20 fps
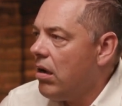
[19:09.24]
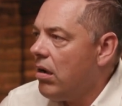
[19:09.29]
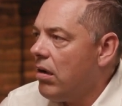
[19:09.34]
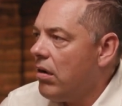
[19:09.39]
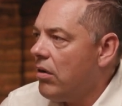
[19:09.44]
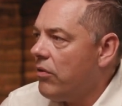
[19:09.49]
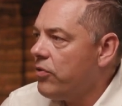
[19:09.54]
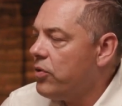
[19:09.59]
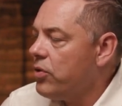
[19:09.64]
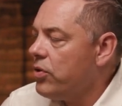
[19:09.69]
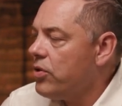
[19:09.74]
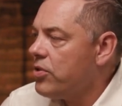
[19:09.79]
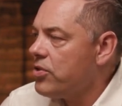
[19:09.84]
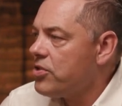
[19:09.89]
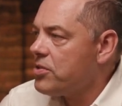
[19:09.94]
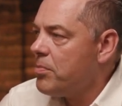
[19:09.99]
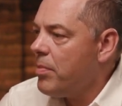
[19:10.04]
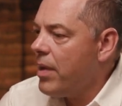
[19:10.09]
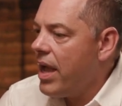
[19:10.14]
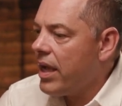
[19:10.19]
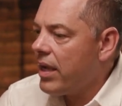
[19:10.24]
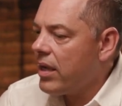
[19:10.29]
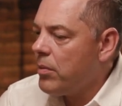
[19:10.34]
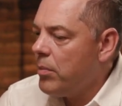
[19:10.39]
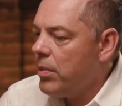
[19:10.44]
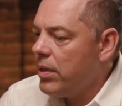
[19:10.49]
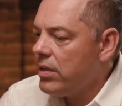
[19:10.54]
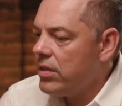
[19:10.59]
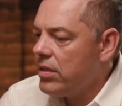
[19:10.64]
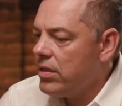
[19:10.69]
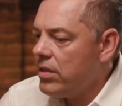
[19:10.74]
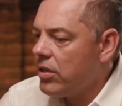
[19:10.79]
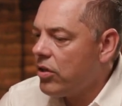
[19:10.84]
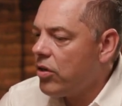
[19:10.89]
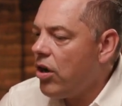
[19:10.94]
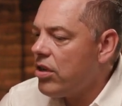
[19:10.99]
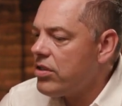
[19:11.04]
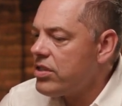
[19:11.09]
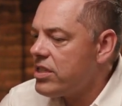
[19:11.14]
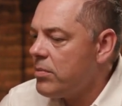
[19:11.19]
few years back. But the
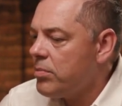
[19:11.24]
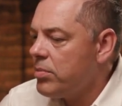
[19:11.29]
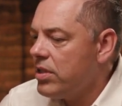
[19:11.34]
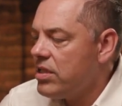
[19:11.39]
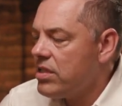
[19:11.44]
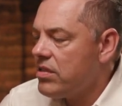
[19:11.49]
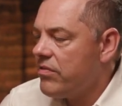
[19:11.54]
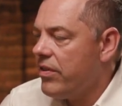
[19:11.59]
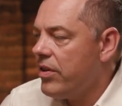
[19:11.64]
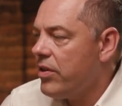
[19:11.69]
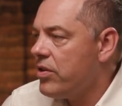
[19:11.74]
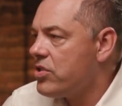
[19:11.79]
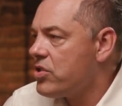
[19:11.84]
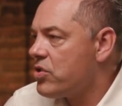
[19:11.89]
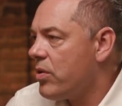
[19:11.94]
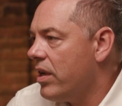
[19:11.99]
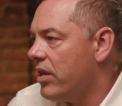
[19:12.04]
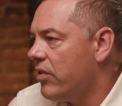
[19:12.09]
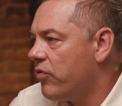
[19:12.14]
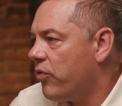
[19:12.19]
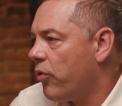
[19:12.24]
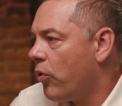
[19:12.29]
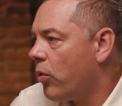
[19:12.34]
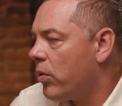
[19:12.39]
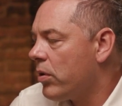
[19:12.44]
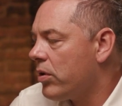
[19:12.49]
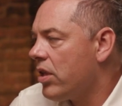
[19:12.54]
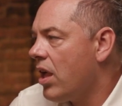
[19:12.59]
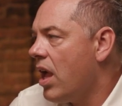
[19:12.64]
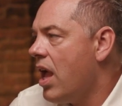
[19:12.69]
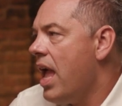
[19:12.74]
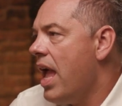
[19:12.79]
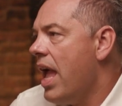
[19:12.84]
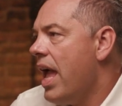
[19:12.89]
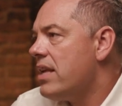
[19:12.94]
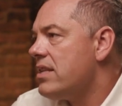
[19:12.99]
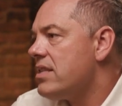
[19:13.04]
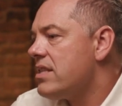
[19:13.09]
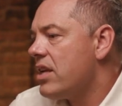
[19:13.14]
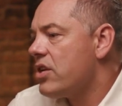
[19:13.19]
concept is very straightforward.
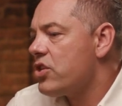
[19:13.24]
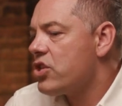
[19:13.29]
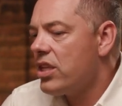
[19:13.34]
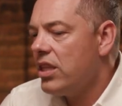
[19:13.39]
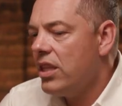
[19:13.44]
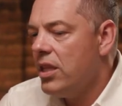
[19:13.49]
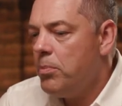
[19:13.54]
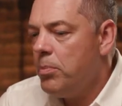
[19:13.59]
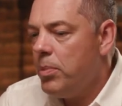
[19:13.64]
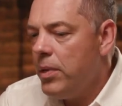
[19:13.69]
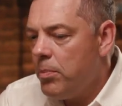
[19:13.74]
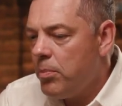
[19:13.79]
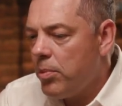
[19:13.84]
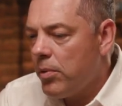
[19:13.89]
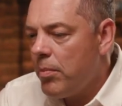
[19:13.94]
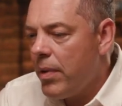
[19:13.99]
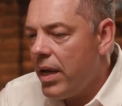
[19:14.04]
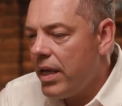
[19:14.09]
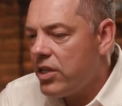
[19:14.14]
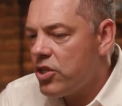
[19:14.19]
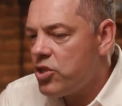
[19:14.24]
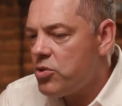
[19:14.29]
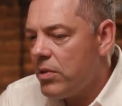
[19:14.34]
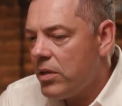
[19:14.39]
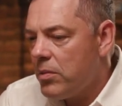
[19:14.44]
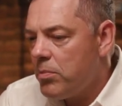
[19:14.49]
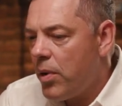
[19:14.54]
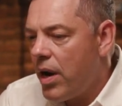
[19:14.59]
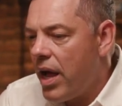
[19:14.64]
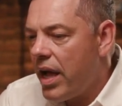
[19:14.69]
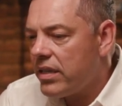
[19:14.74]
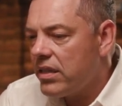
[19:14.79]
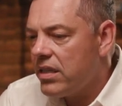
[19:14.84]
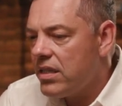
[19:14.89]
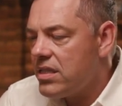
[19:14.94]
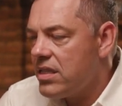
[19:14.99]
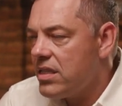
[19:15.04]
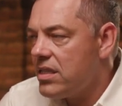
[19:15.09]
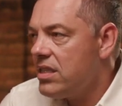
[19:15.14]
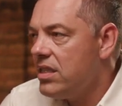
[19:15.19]
Essentially, people management
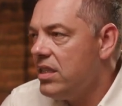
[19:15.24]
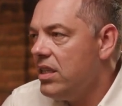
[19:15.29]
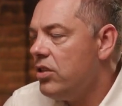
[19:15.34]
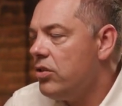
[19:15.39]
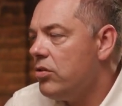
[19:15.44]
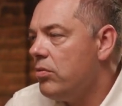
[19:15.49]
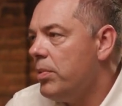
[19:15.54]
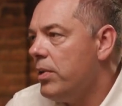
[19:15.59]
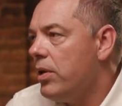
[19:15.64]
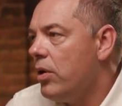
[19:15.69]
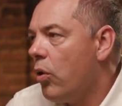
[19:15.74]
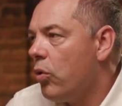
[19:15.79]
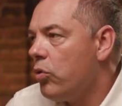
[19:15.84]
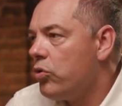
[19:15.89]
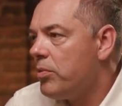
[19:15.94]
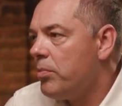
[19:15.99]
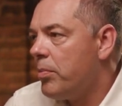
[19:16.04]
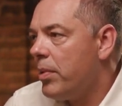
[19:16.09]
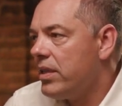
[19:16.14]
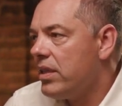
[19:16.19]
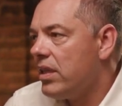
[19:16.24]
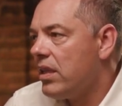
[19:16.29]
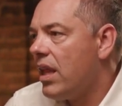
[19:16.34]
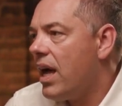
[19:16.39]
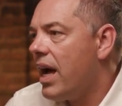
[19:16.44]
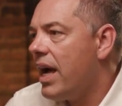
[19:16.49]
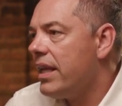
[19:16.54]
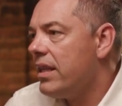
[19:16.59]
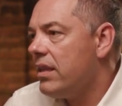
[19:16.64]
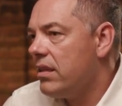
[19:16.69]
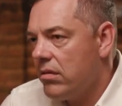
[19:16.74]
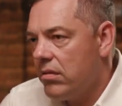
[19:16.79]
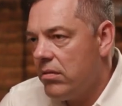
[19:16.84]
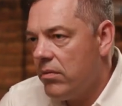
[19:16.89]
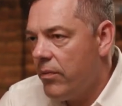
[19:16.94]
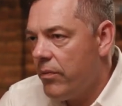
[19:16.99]
practices need to be owned by the line.